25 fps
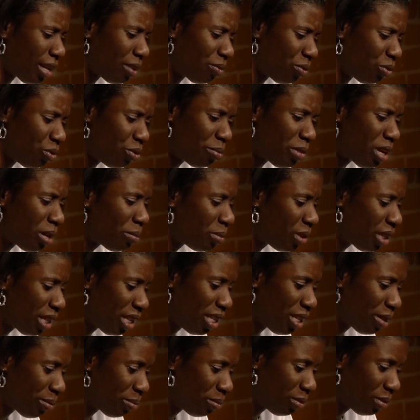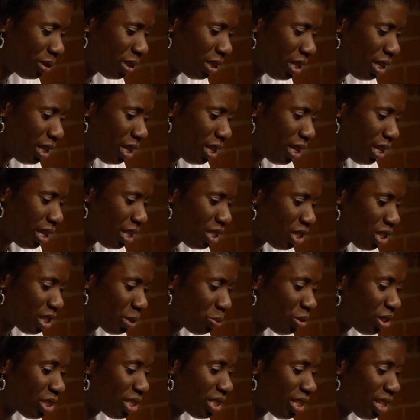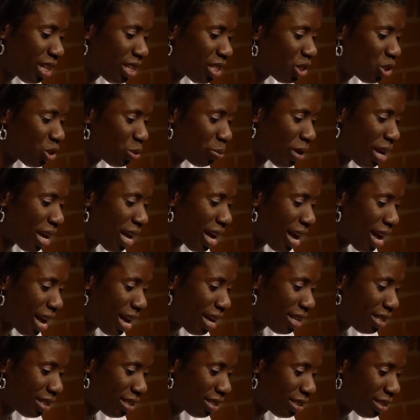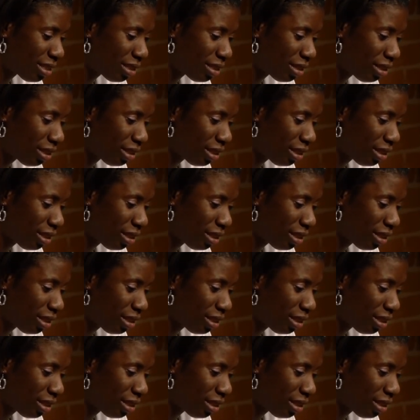remember him, it just brings tears to my eyes.